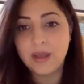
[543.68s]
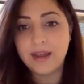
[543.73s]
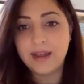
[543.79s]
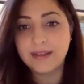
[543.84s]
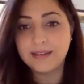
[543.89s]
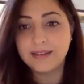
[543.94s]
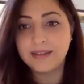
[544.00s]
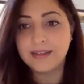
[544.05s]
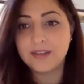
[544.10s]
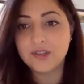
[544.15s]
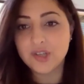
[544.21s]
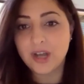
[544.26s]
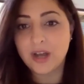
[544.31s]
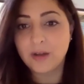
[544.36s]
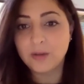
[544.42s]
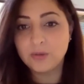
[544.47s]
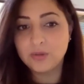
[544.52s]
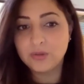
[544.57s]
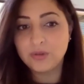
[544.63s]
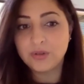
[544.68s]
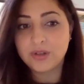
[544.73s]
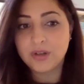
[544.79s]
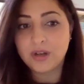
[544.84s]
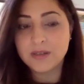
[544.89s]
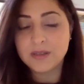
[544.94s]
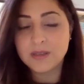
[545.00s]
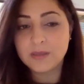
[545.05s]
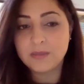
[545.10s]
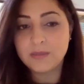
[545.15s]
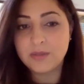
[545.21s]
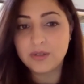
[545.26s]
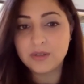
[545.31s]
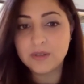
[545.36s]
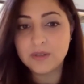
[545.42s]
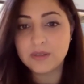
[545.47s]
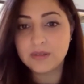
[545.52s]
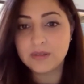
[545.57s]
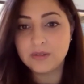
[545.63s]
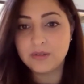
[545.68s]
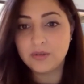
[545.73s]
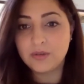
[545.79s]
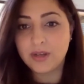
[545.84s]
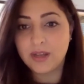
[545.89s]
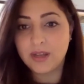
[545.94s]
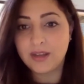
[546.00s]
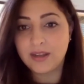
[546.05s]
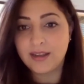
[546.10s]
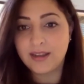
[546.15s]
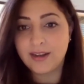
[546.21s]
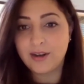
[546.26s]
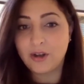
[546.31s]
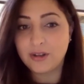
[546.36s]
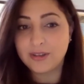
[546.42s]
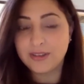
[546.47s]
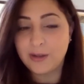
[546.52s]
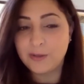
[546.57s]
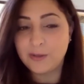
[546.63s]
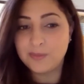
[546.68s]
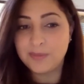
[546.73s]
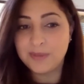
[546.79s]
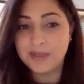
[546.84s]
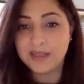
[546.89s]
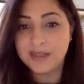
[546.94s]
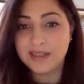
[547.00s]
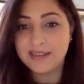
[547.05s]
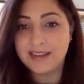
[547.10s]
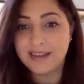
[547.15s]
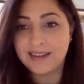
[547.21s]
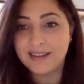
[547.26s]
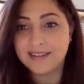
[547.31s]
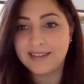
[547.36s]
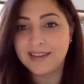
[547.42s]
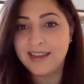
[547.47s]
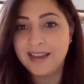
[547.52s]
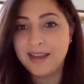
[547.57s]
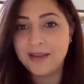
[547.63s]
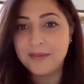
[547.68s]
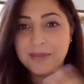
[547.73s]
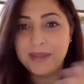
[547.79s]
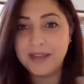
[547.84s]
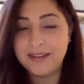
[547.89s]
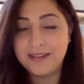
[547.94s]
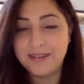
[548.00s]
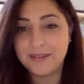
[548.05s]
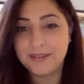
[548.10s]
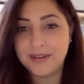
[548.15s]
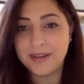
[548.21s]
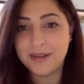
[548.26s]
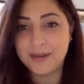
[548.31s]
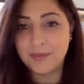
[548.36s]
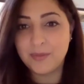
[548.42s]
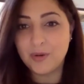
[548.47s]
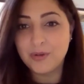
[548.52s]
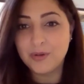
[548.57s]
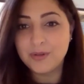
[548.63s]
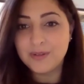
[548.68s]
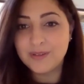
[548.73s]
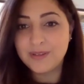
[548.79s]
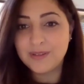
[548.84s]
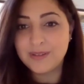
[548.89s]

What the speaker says: and reach out to your customers during a lockdown period and being remote?